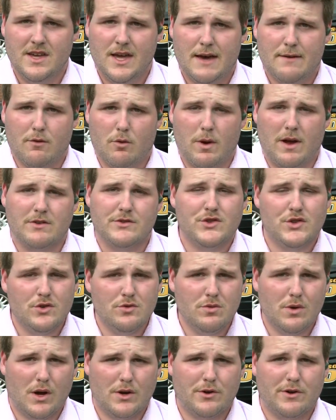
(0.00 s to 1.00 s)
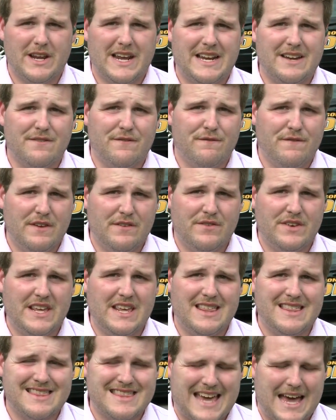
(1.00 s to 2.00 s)
of around
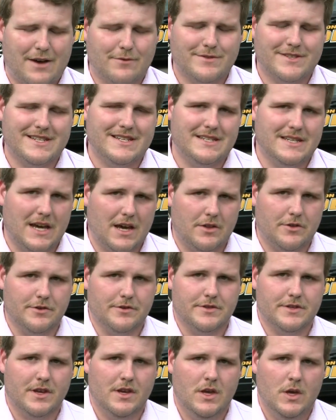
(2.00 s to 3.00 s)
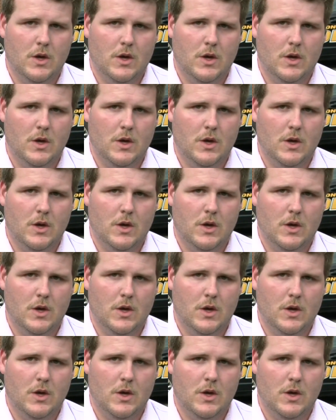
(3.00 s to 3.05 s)
$250,000.